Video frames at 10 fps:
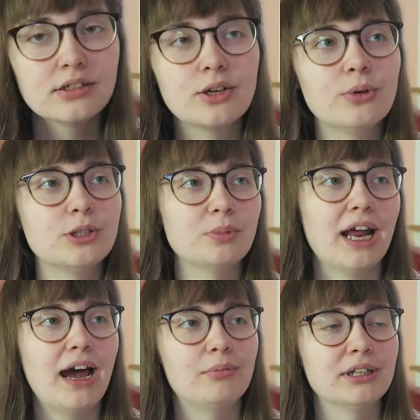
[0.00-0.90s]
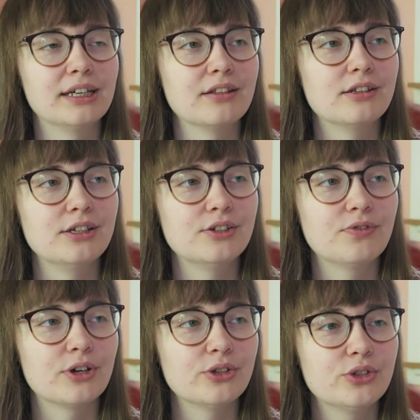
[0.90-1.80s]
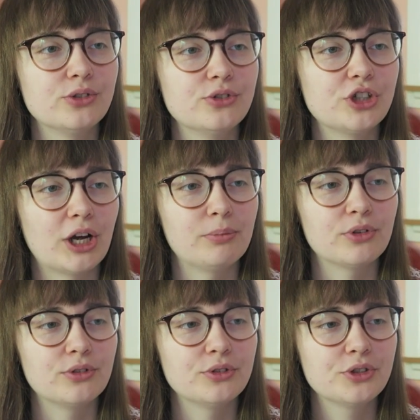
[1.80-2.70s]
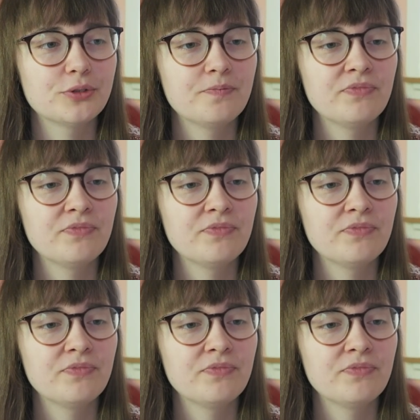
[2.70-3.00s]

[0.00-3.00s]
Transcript: So what's been happening in these first two chapters?